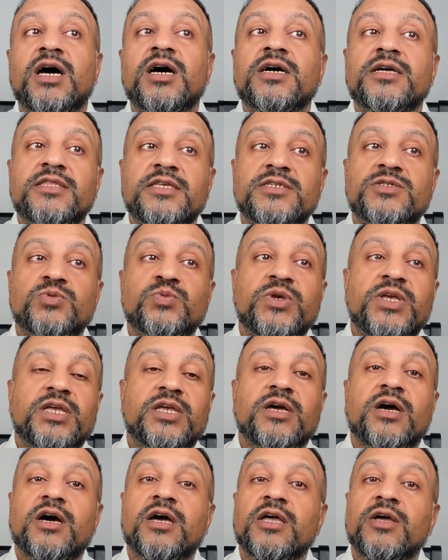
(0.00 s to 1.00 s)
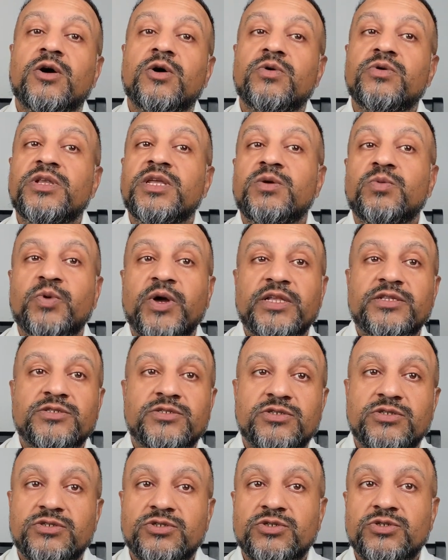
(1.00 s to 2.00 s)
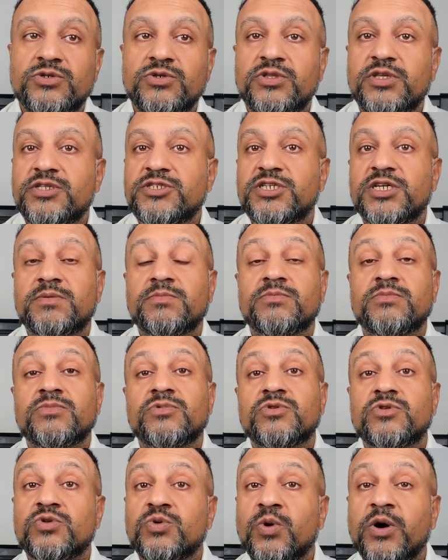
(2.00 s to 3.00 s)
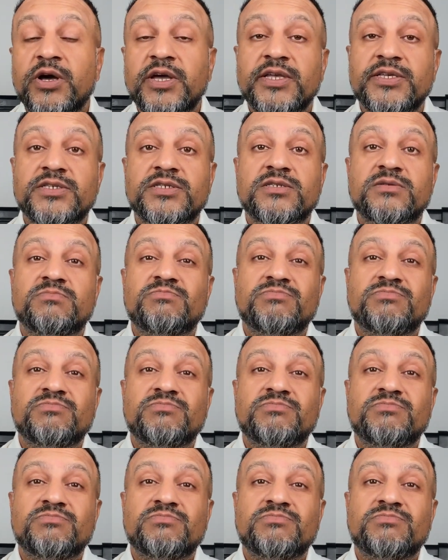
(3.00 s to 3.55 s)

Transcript: this week I only went to the gym twice,